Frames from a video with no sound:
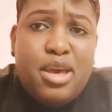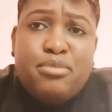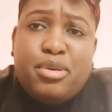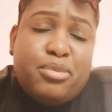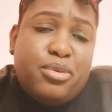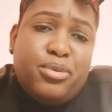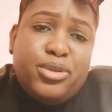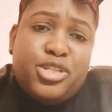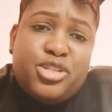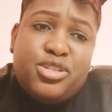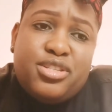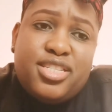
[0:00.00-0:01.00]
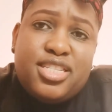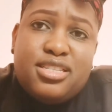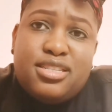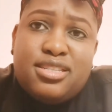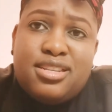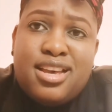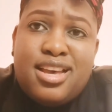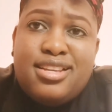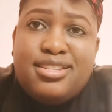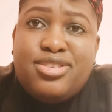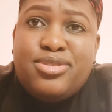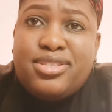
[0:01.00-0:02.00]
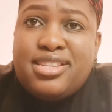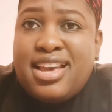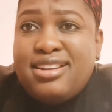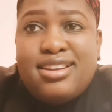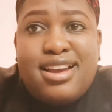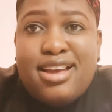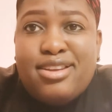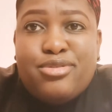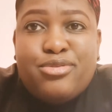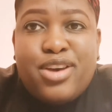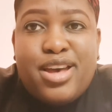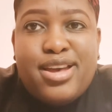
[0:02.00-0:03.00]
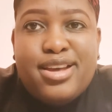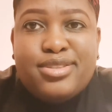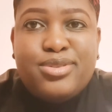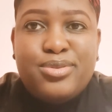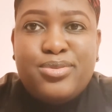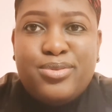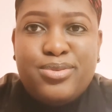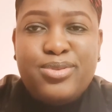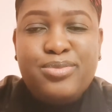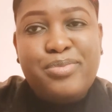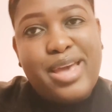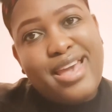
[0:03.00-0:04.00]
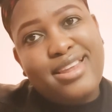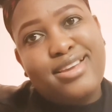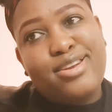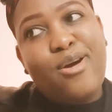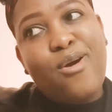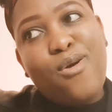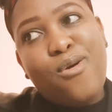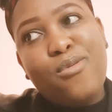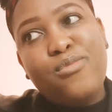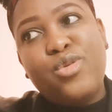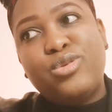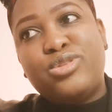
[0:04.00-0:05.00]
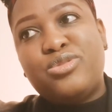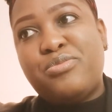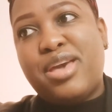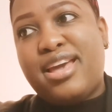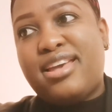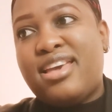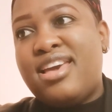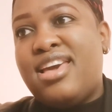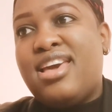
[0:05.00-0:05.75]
People would just use any kind of fire to burn at home, or to make